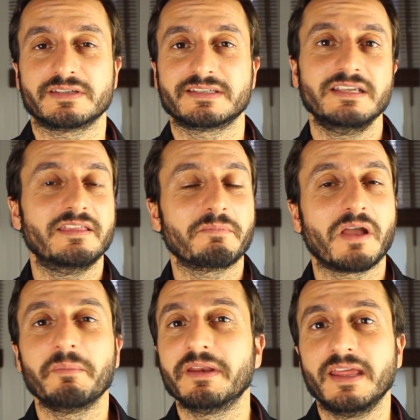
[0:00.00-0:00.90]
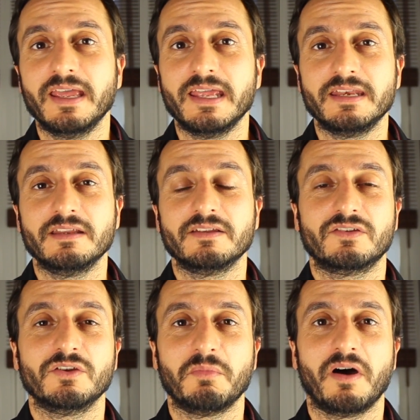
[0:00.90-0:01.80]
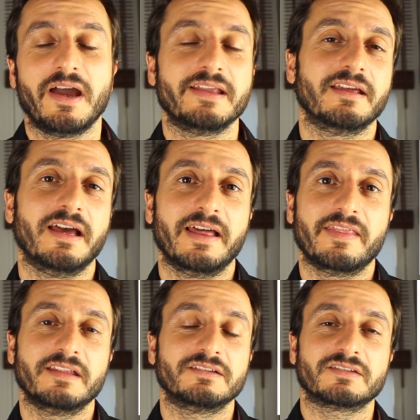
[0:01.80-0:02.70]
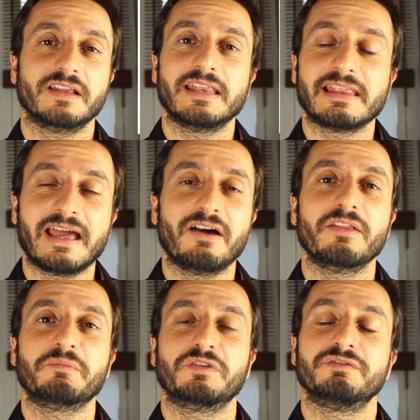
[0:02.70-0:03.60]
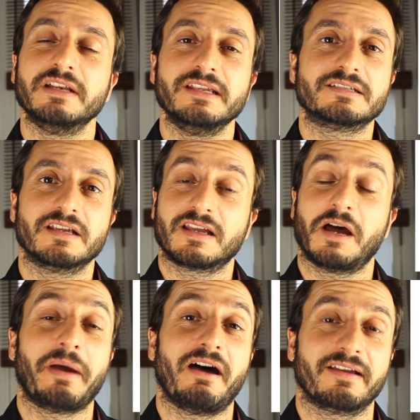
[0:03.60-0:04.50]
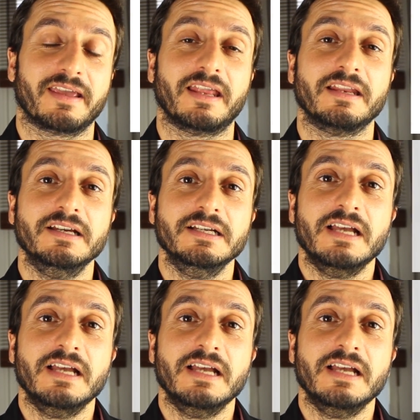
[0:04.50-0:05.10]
see them coming in to your mind and then just allow them to release and come out again.